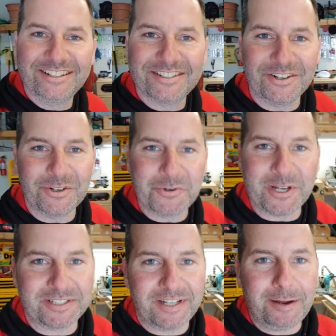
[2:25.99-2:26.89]
So
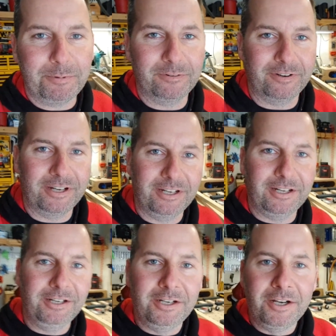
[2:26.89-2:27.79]
quick stop over
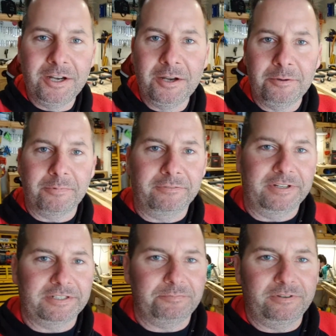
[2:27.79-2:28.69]
here
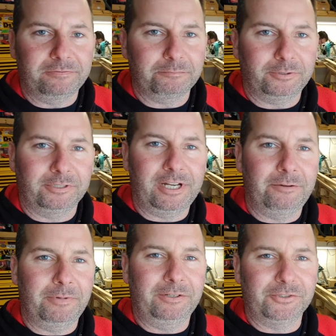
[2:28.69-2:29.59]
prevents me from pulling
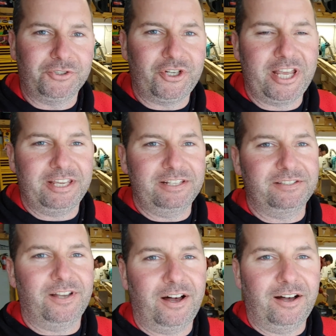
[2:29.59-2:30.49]
out my old janky
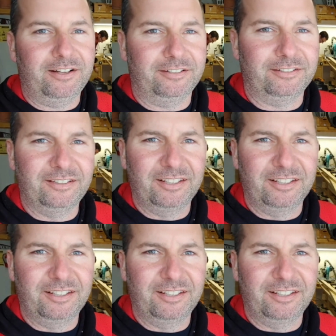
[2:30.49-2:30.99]
saw and